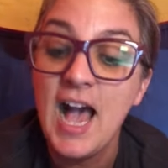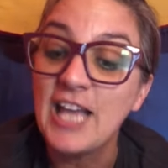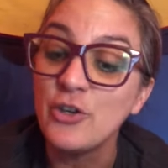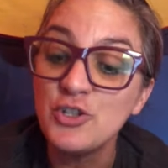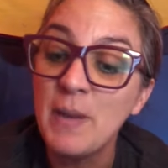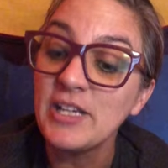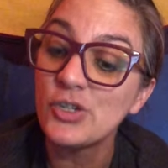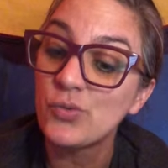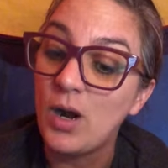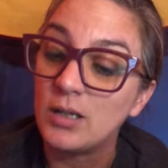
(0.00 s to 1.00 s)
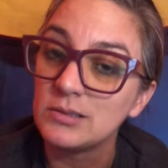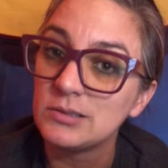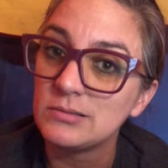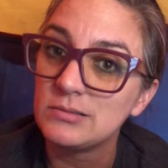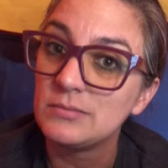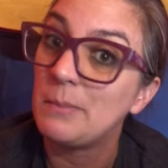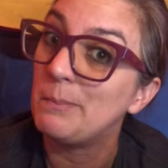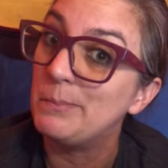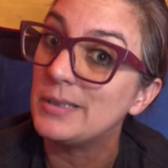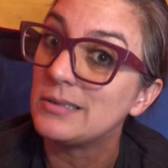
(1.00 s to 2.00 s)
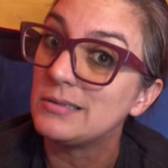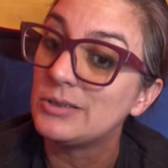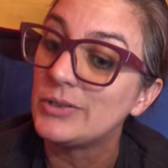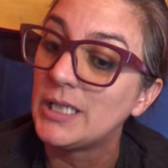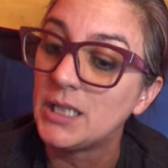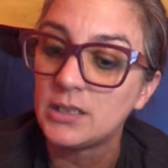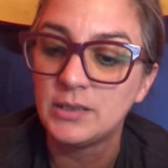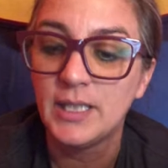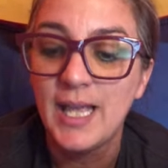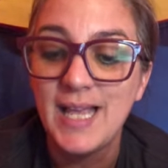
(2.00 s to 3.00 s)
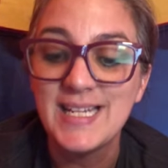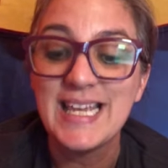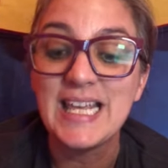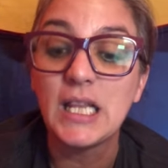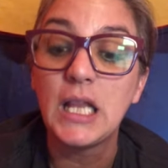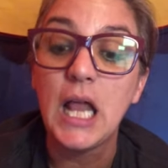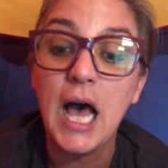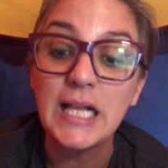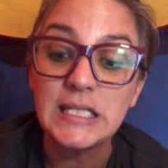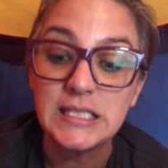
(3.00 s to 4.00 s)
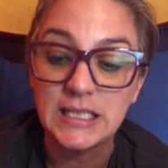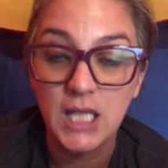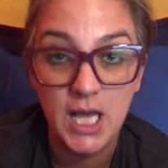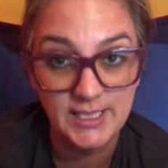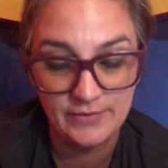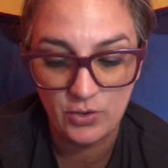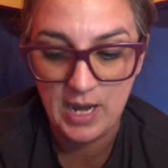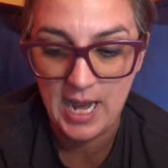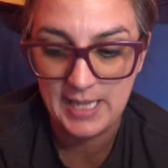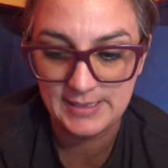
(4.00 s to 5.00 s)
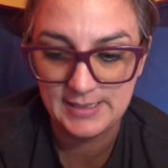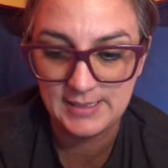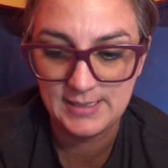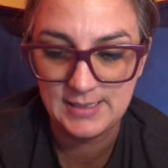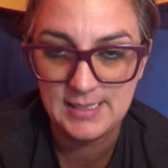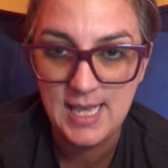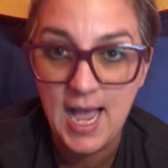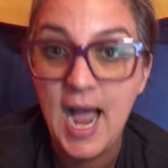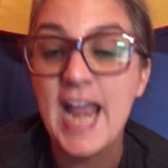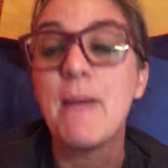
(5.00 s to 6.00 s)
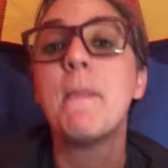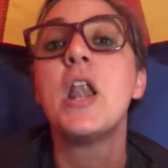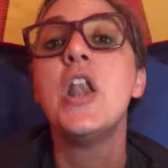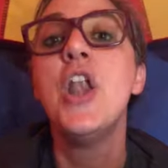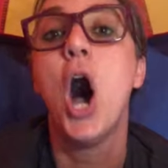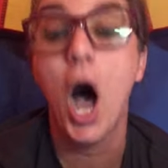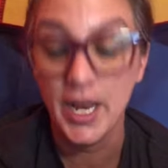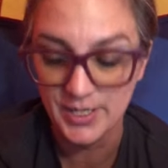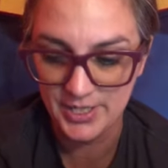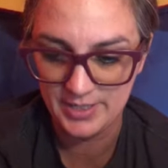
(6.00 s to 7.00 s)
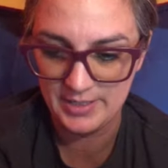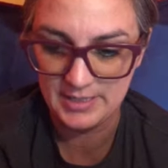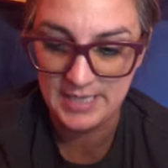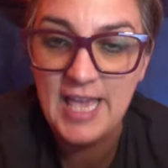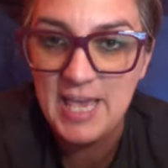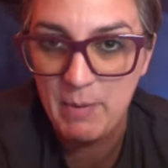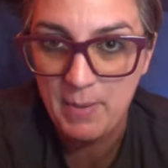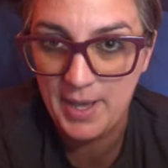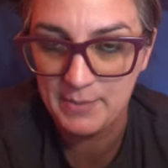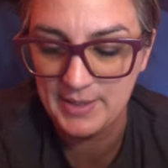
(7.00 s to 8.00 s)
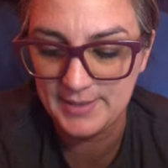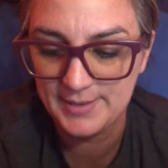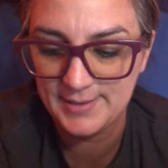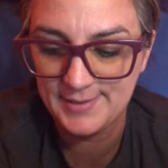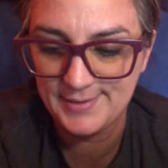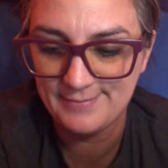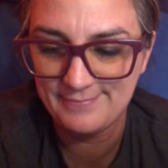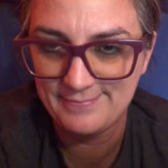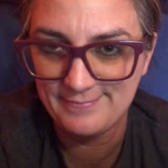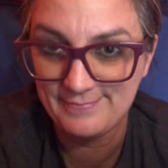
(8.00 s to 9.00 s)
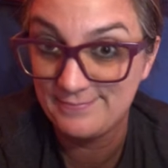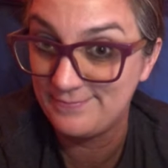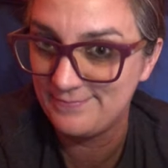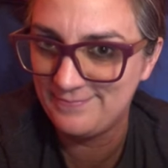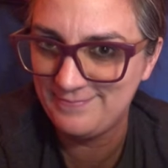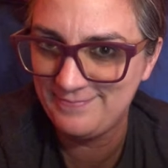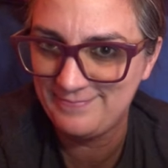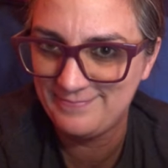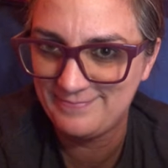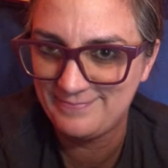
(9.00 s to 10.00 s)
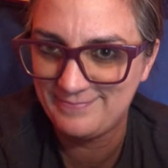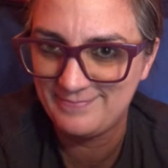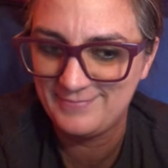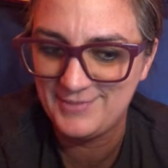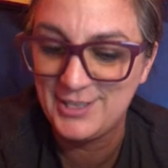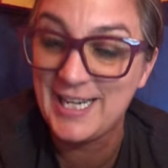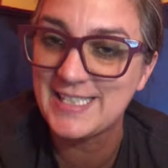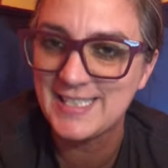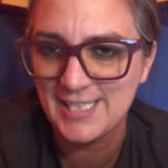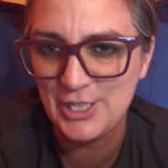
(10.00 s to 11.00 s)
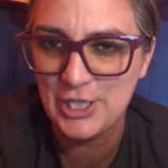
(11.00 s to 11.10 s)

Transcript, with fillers: I use my trunk, big clue there, to eat lots and lots of grass. I am not a hippopotamus. Hmm? You guys think you